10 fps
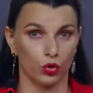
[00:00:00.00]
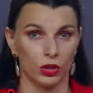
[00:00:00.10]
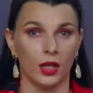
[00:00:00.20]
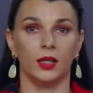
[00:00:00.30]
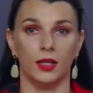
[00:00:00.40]

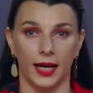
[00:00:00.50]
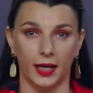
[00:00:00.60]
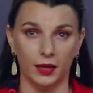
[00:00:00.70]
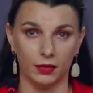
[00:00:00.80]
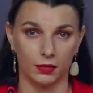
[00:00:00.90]

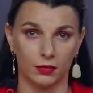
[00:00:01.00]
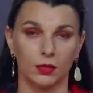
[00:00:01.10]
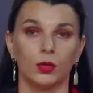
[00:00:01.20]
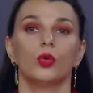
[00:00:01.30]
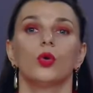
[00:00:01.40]
propaganda
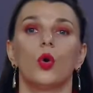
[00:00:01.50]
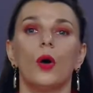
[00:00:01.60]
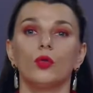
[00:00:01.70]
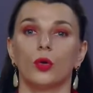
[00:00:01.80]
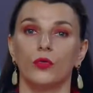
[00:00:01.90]
and
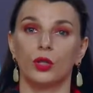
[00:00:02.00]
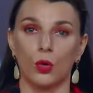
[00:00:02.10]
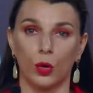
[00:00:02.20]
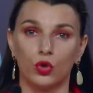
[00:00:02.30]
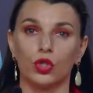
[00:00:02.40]
developing
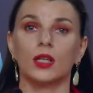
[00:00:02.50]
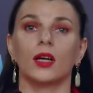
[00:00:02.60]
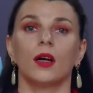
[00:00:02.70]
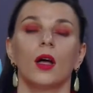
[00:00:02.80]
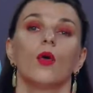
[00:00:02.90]
of
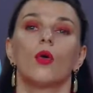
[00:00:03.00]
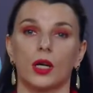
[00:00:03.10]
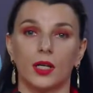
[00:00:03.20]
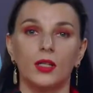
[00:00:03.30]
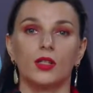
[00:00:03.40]
idea of
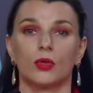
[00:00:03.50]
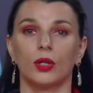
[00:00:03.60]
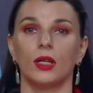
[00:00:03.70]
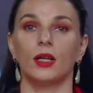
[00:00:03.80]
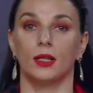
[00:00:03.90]

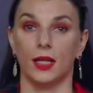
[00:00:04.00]
spiritual